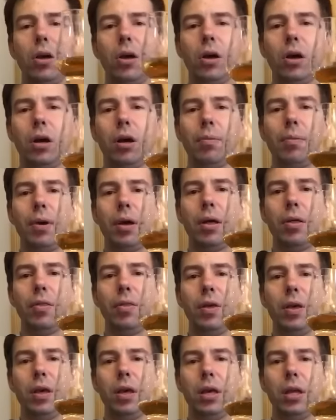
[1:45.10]

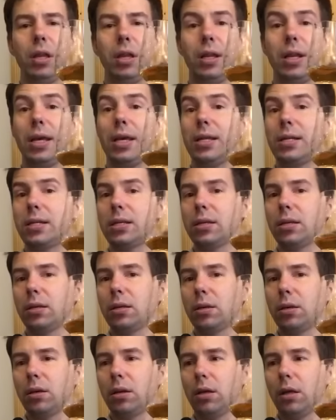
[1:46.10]
The neat
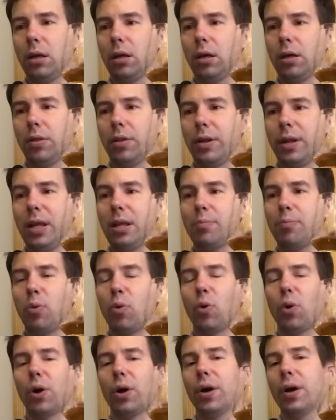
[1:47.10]

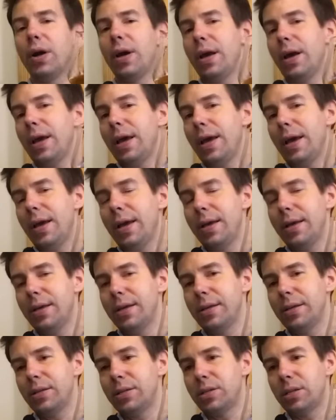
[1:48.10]
pour
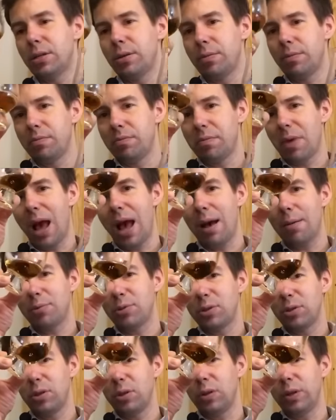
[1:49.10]
is
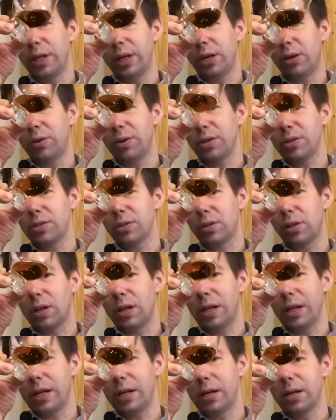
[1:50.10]
absolutely crystal
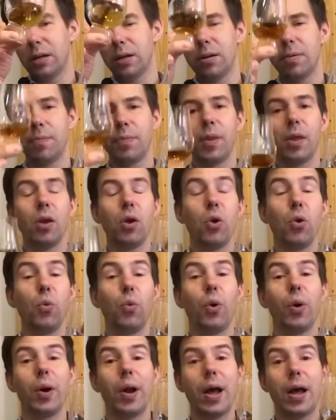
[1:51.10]
clear,
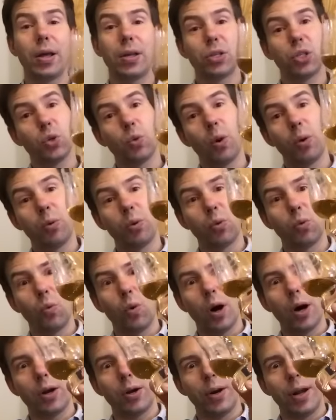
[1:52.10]
whereas the one with
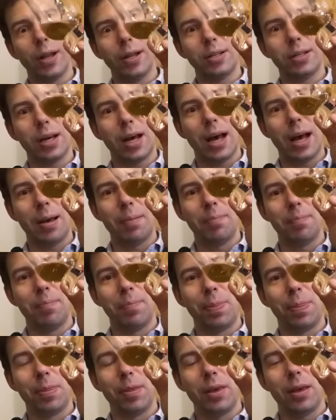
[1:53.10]
water and thyme
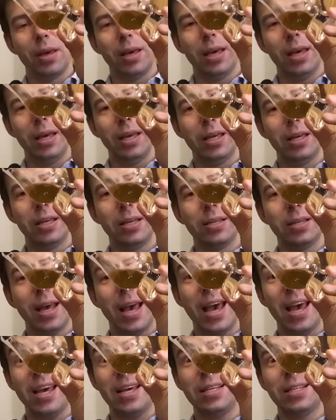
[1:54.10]
is
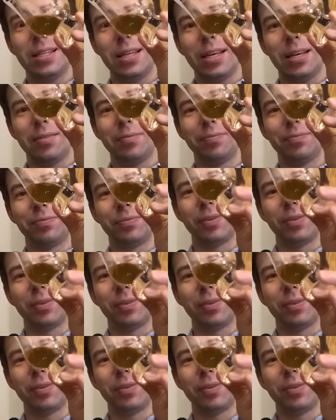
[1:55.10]
hazy.